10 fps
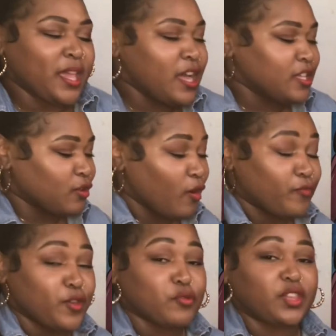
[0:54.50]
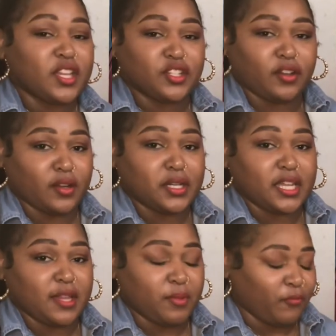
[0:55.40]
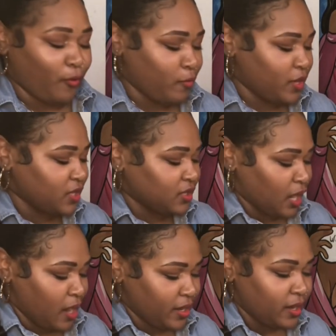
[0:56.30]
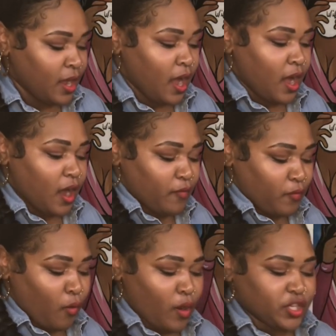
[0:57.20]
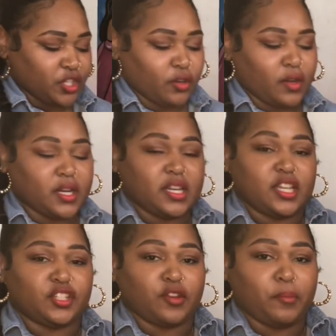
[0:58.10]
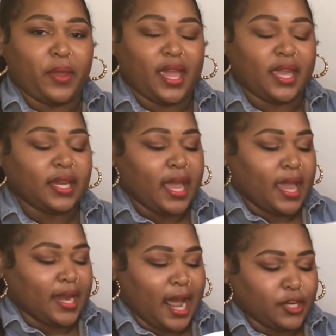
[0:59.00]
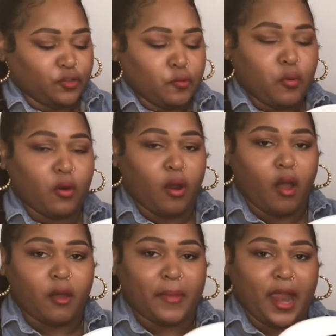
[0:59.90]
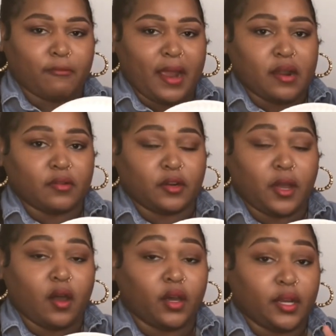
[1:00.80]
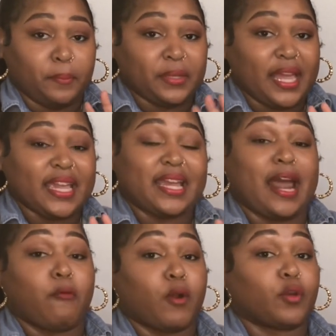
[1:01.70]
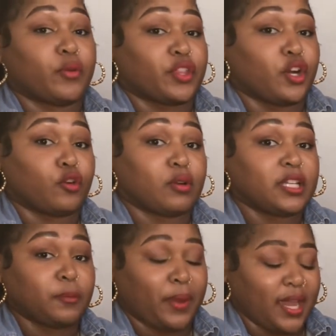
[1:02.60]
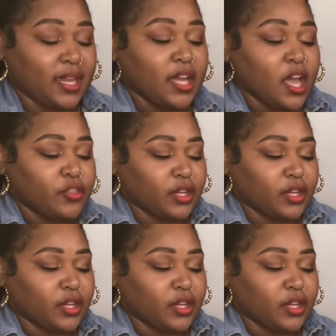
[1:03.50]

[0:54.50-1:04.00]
So a few things you're going to need before we get started. Of course, you're going to need your paint, and I do pour all mine right on a, on a plate, and I work with acrylic paint. The